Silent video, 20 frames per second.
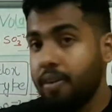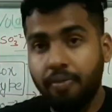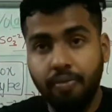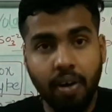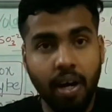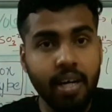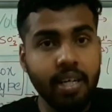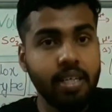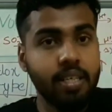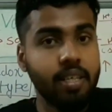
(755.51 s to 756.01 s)

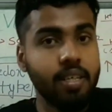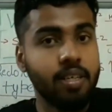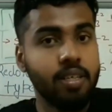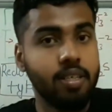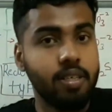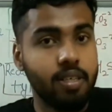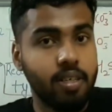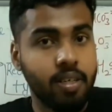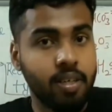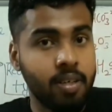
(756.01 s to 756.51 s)
find
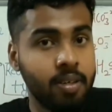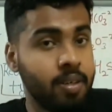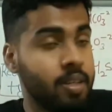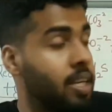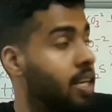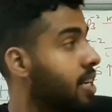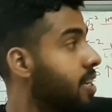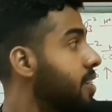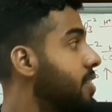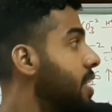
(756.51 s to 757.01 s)
the
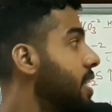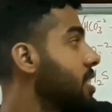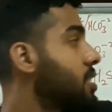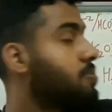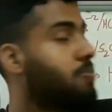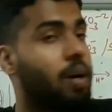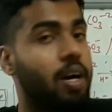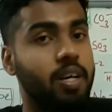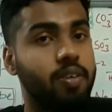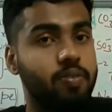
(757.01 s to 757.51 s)
rest
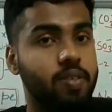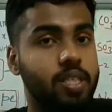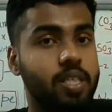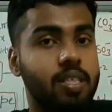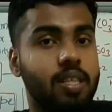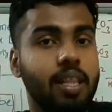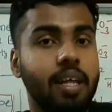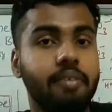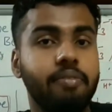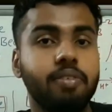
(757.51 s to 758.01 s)
part which
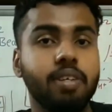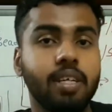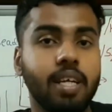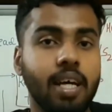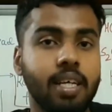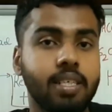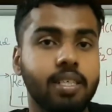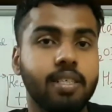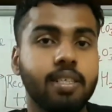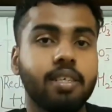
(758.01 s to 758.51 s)
is left in
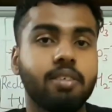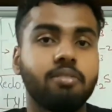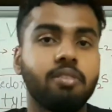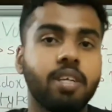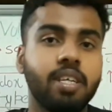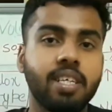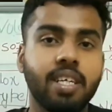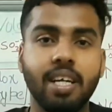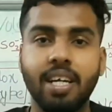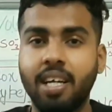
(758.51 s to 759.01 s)
acidic
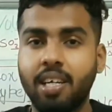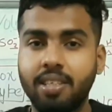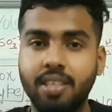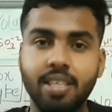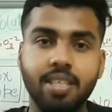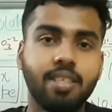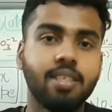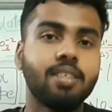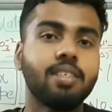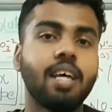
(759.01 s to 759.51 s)
radical, and
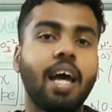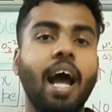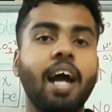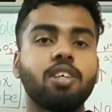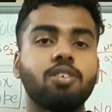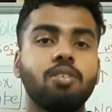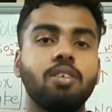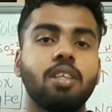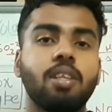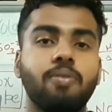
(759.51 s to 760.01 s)
this is
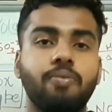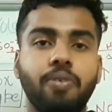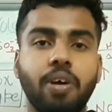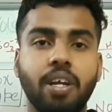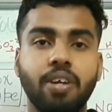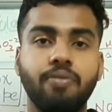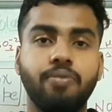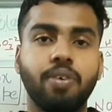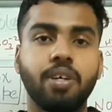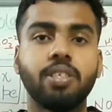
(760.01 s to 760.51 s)
actually the
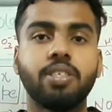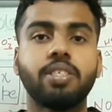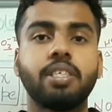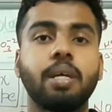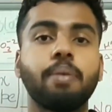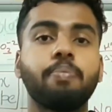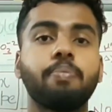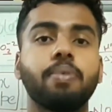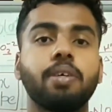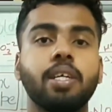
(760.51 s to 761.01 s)
very first
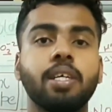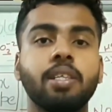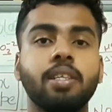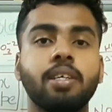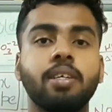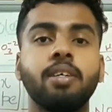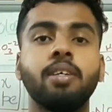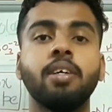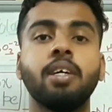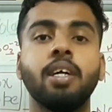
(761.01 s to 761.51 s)
step in
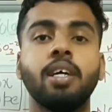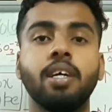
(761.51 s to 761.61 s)
the